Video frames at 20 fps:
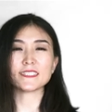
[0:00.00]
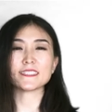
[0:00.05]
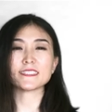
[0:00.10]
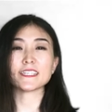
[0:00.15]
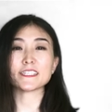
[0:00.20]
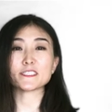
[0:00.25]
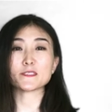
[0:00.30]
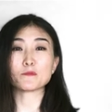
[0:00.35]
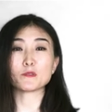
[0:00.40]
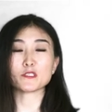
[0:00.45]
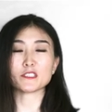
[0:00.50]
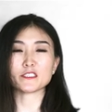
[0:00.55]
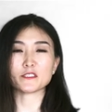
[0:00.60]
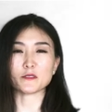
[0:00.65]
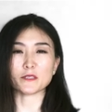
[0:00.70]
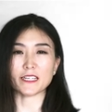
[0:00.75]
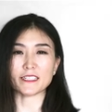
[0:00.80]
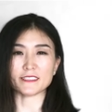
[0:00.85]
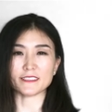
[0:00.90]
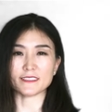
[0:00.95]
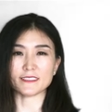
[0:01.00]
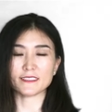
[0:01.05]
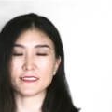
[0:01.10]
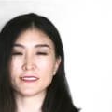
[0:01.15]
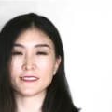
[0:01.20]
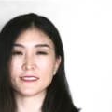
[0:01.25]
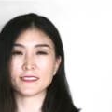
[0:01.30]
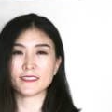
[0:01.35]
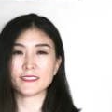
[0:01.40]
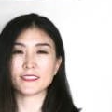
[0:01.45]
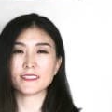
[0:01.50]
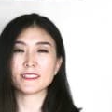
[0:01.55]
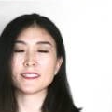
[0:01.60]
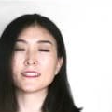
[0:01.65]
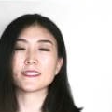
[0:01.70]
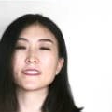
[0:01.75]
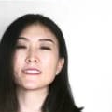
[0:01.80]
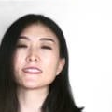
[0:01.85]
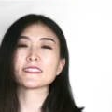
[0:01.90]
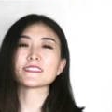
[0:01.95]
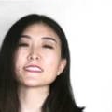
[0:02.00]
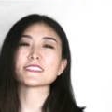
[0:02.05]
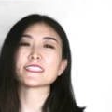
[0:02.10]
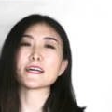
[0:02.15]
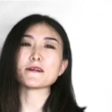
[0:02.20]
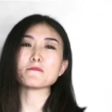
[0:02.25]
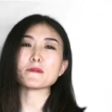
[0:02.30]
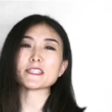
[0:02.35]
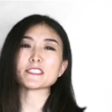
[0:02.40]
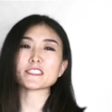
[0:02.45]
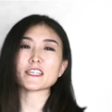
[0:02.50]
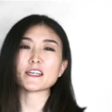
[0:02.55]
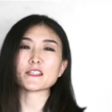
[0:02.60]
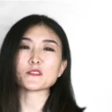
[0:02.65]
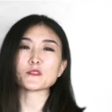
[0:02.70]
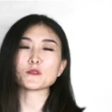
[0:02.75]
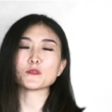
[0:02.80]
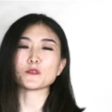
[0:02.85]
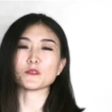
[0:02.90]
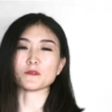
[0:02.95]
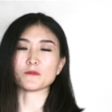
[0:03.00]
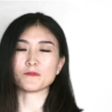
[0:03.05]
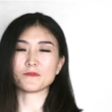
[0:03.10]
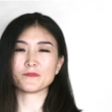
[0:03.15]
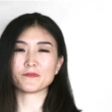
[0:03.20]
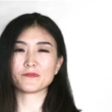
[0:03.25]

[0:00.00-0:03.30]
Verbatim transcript: Let's put it together. Sembathanu,